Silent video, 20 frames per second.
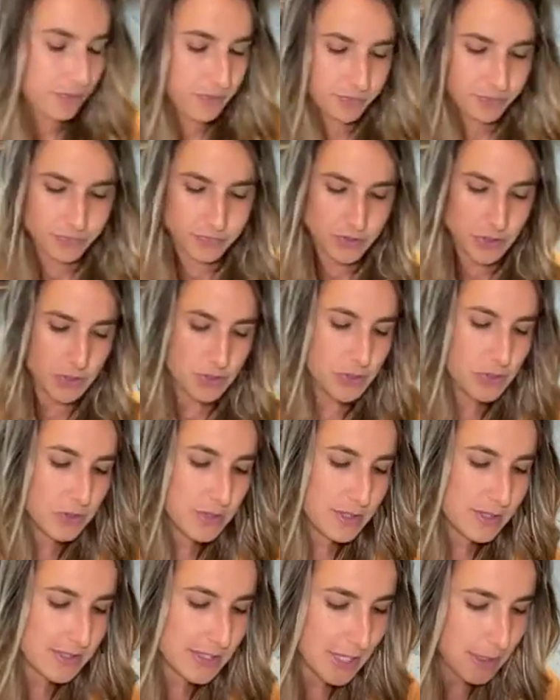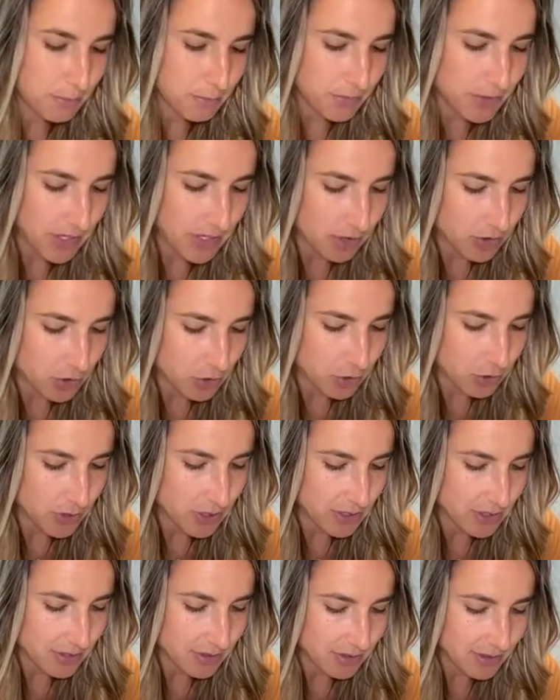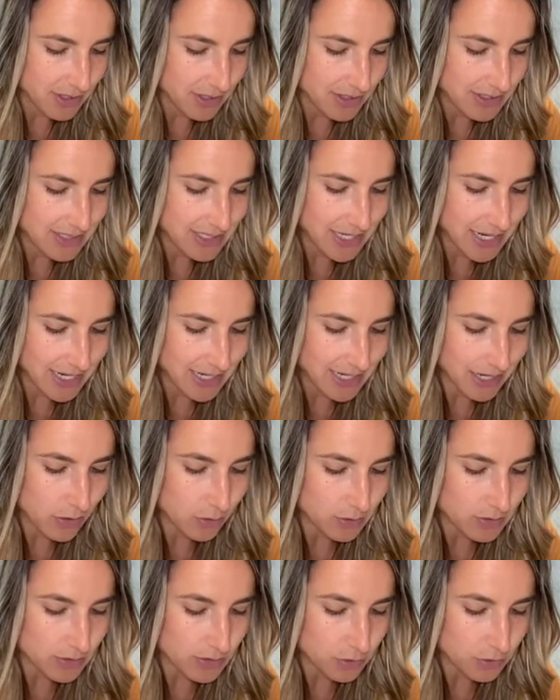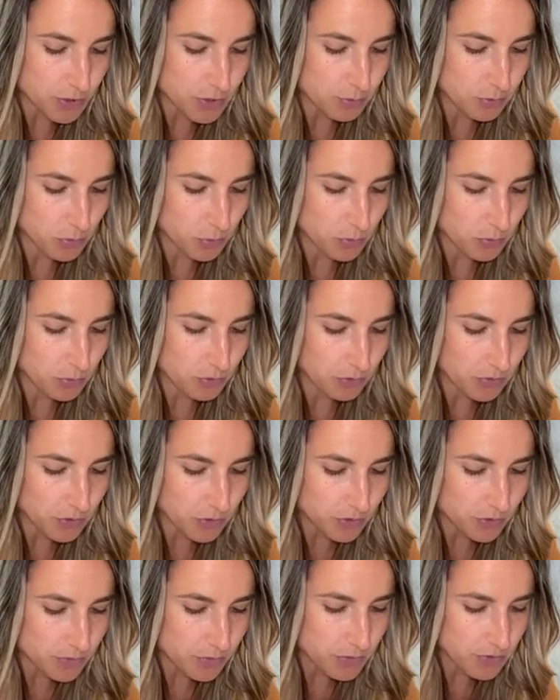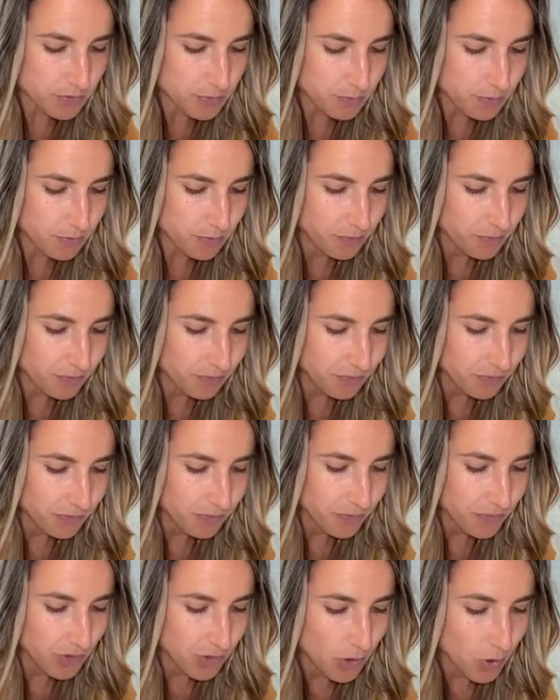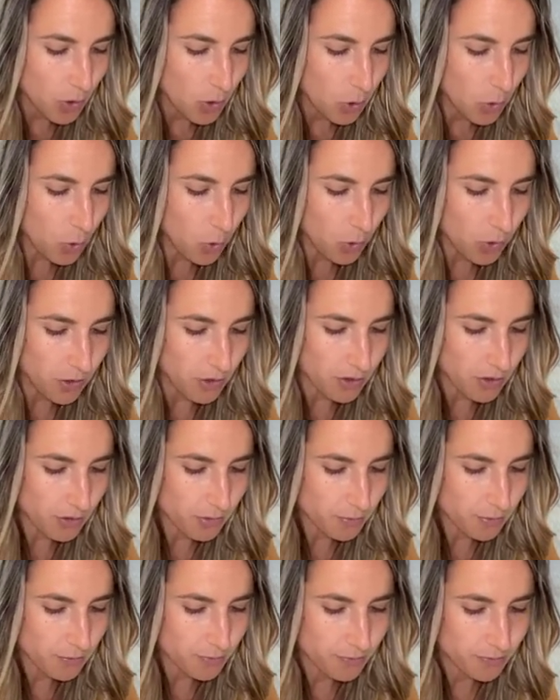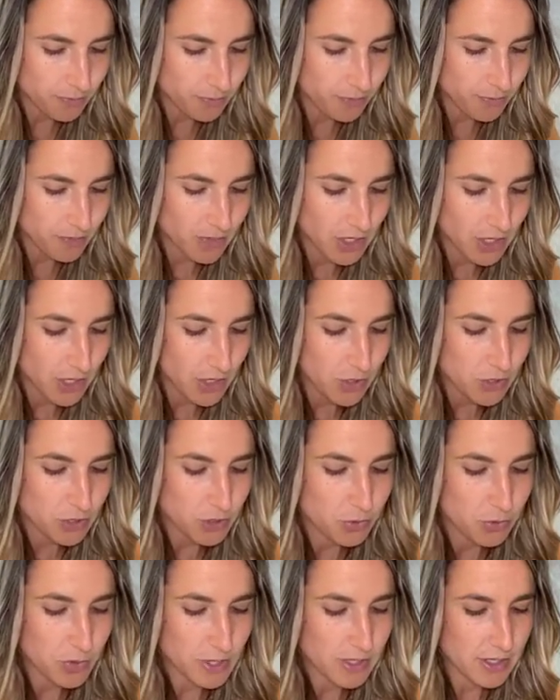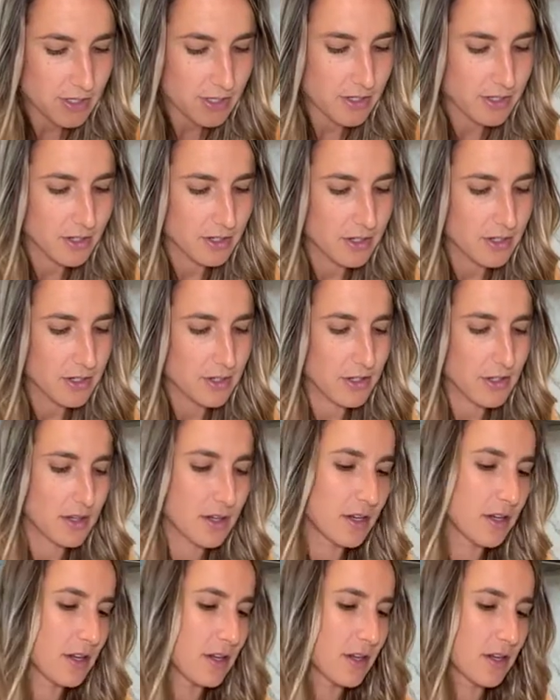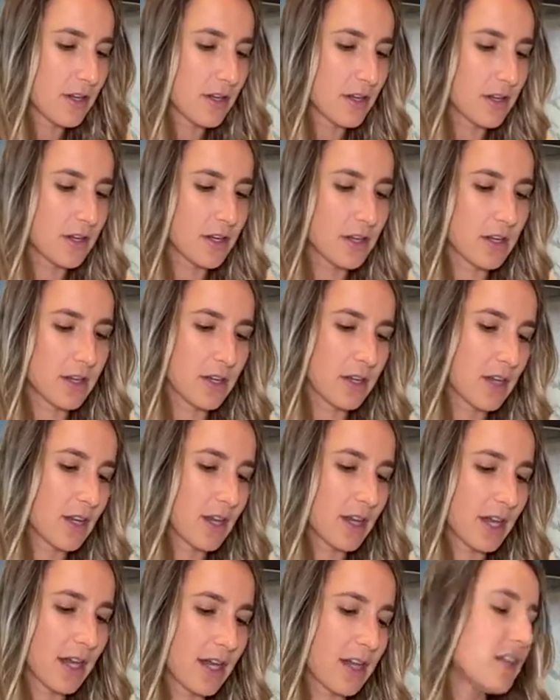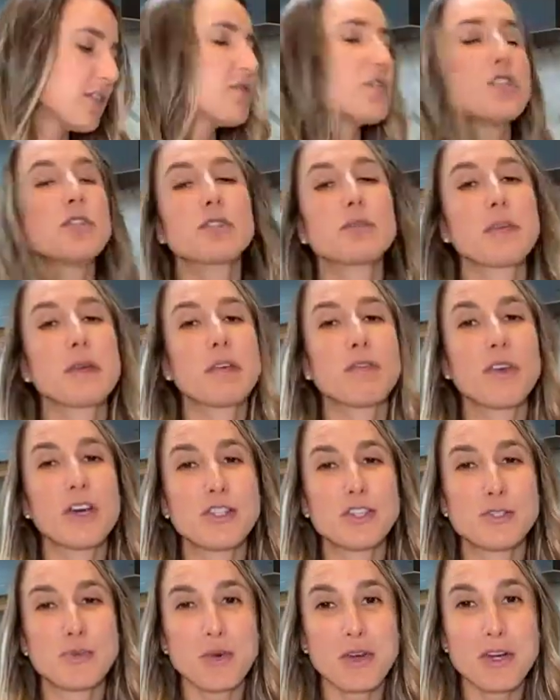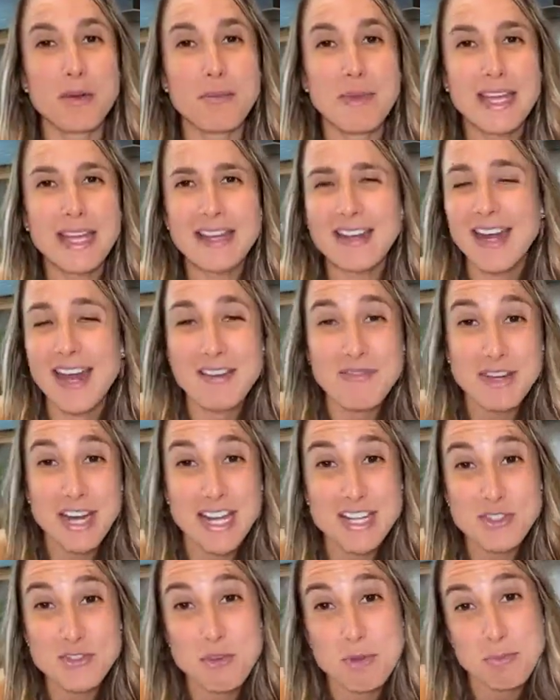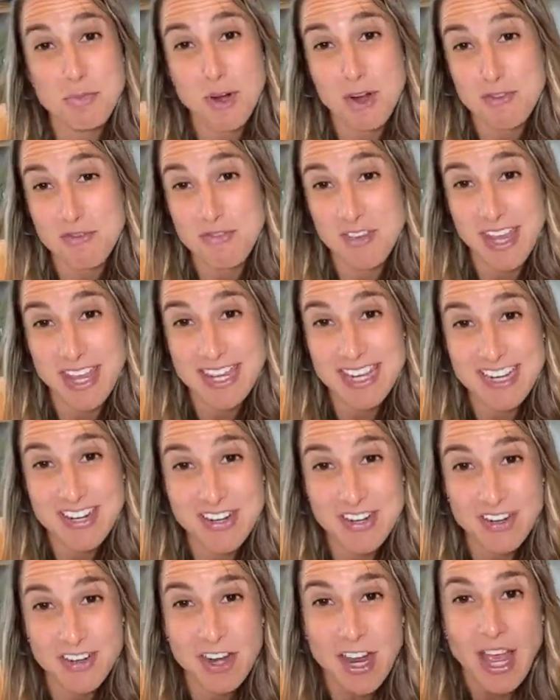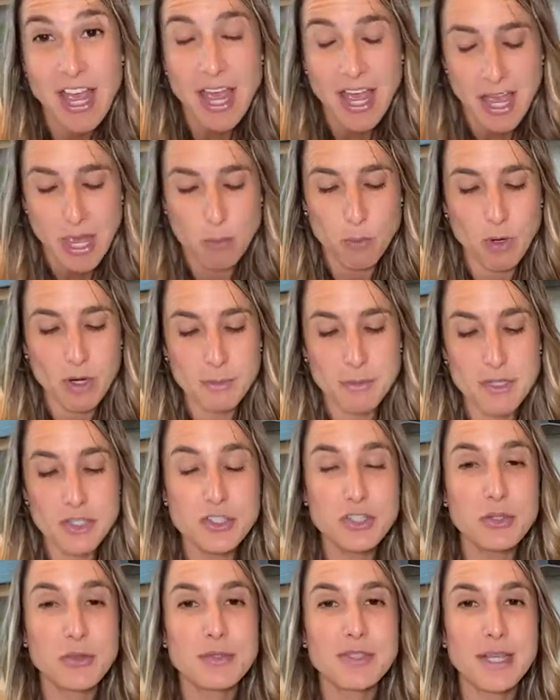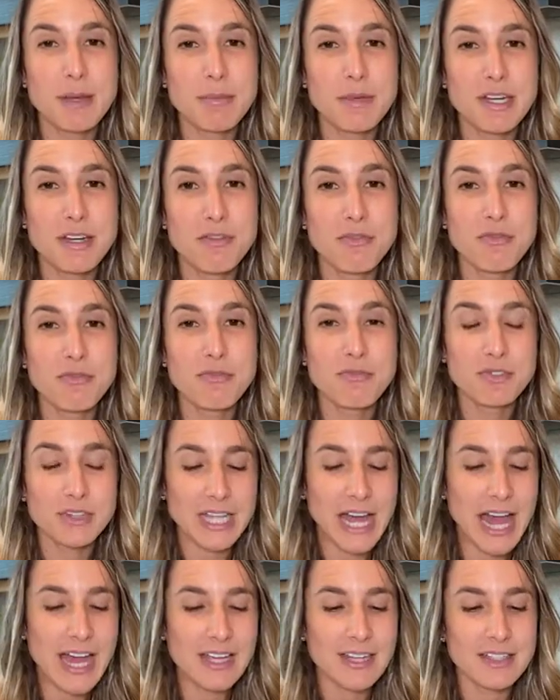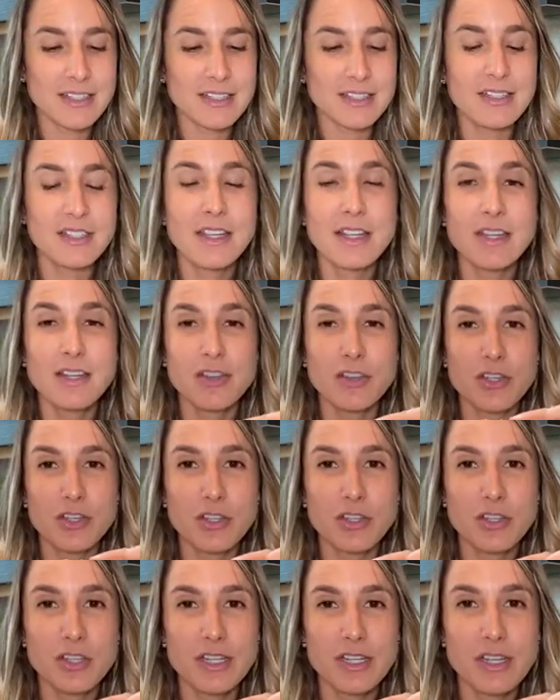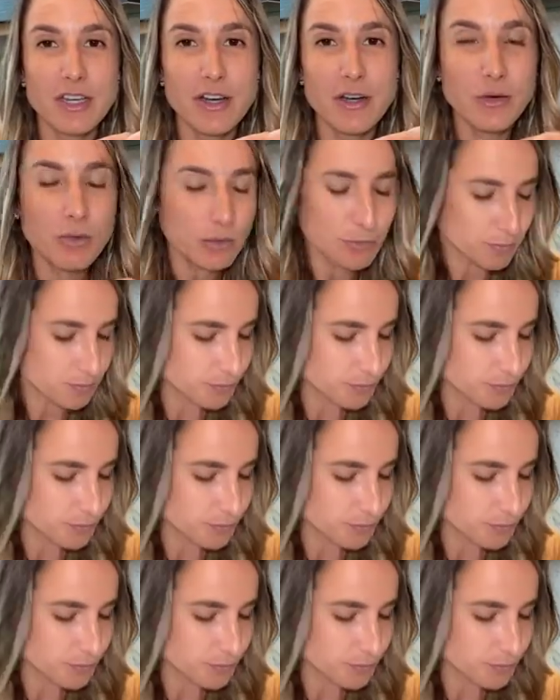you can do the same thing. You can take out little spoonfuls, or you can kind of do something fun. So we're gonna make kind of an ice cream parfait here. And what I'm gonna do is I'm gonna flatten the cookie dough,